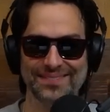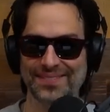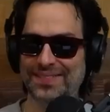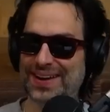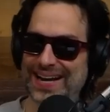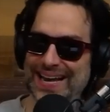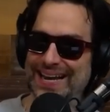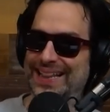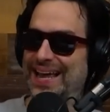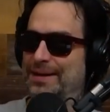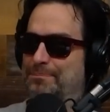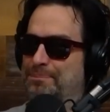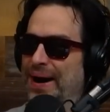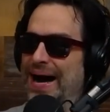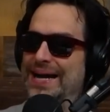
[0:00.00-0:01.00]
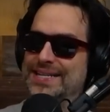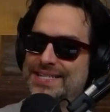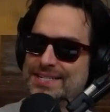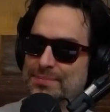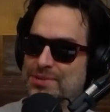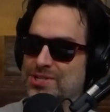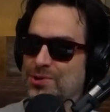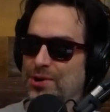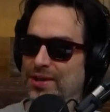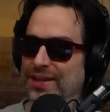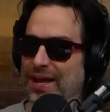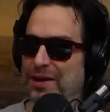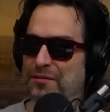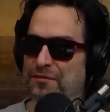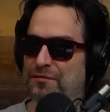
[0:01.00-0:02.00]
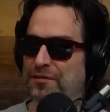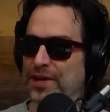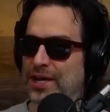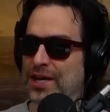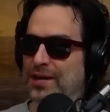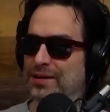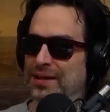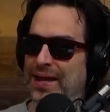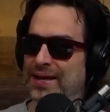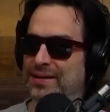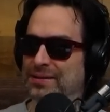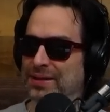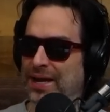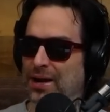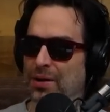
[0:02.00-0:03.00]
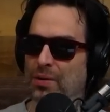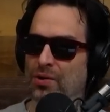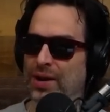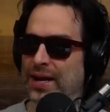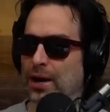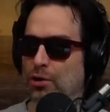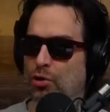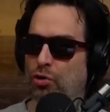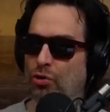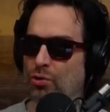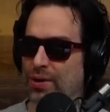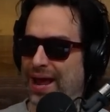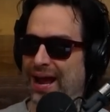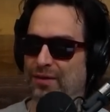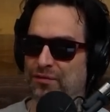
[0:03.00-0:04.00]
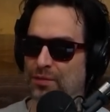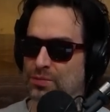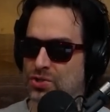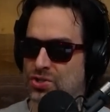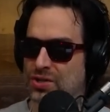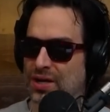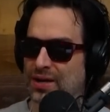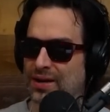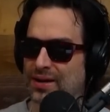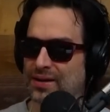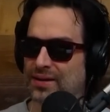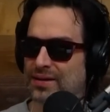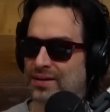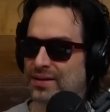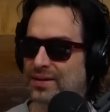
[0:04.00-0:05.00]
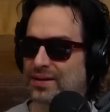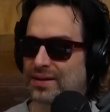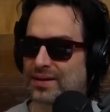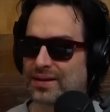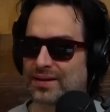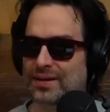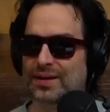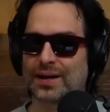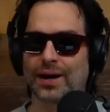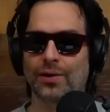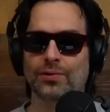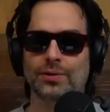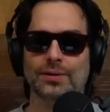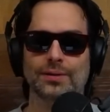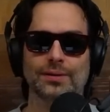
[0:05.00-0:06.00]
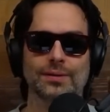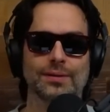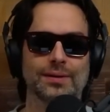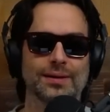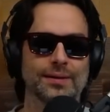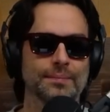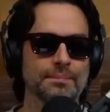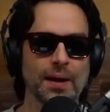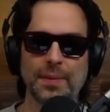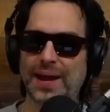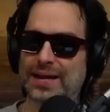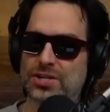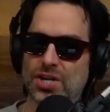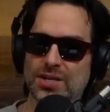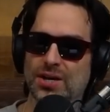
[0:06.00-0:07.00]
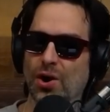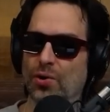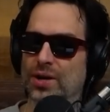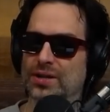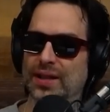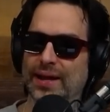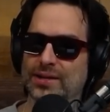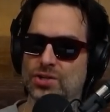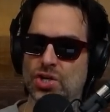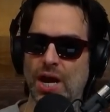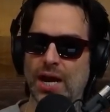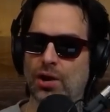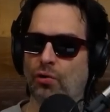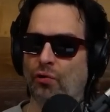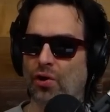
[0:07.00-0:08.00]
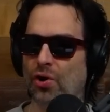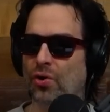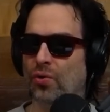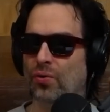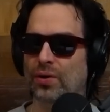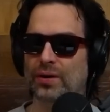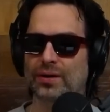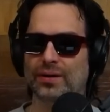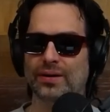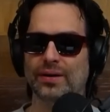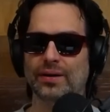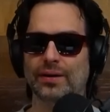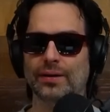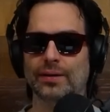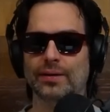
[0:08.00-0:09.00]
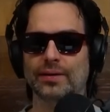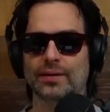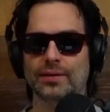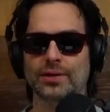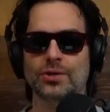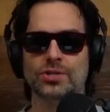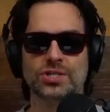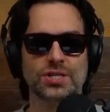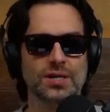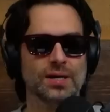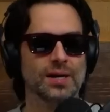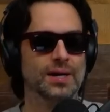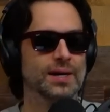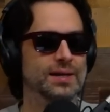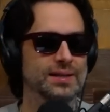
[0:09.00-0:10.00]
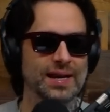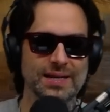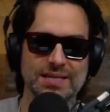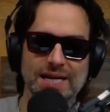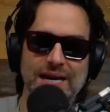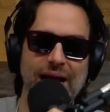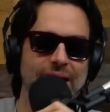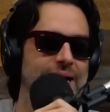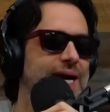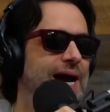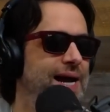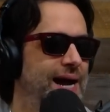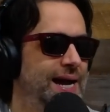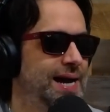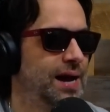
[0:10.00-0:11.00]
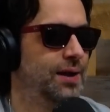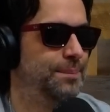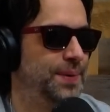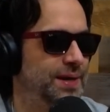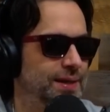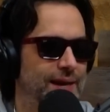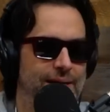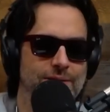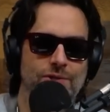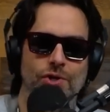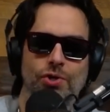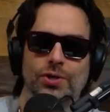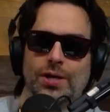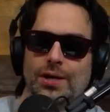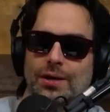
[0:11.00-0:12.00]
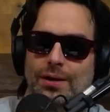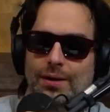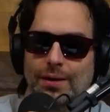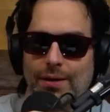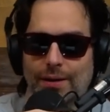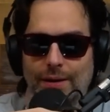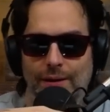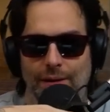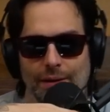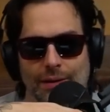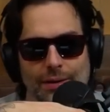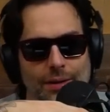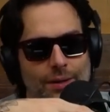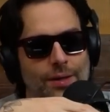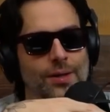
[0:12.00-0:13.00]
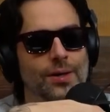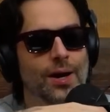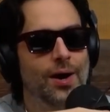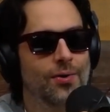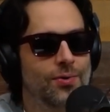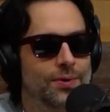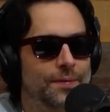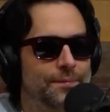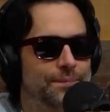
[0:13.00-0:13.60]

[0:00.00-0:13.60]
maybe i gotta like buy some sort of like v like like a, or like a crew neck from you know Maybe I should go to like J. Crew. You see, that's the kind of guy I gotta be like, dude. You know?